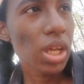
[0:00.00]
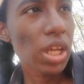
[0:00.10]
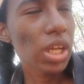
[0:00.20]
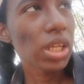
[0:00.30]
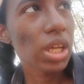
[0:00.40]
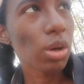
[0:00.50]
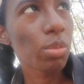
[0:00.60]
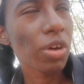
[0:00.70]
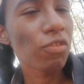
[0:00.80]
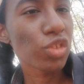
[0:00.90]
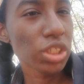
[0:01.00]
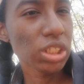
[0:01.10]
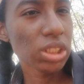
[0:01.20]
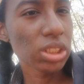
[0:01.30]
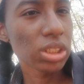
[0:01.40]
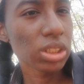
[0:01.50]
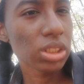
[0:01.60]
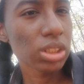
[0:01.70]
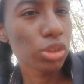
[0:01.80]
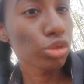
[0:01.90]
hang out with my friends,
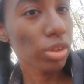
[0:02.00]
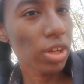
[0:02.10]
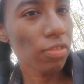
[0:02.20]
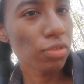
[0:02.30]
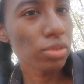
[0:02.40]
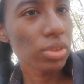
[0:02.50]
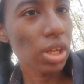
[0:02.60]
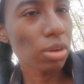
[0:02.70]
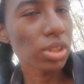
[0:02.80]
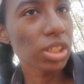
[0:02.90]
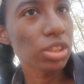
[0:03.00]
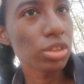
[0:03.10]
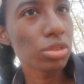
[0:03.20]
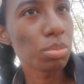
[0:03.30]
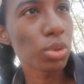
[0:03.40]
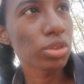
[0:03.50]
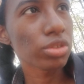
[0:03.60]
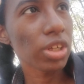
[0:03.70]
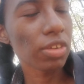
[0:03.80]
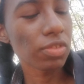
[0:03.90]
travel. I would like to do more
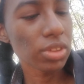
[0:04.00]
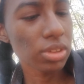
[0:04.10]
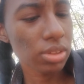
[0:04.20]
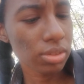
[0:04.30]
traveling.